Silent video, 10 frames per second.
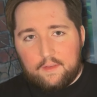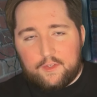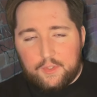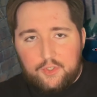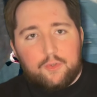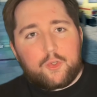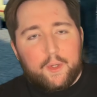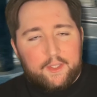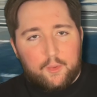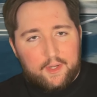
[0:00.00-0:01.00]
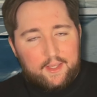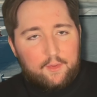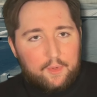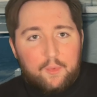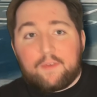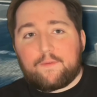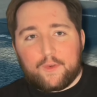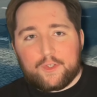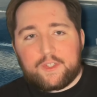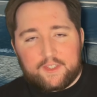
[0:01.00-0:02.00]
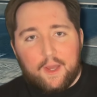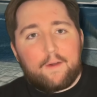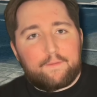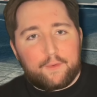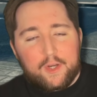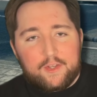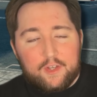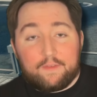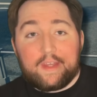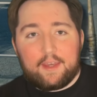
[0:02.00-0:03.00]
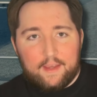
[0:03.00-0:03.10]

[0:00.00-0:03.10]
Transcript: So in June 2020, when we first saw footage of the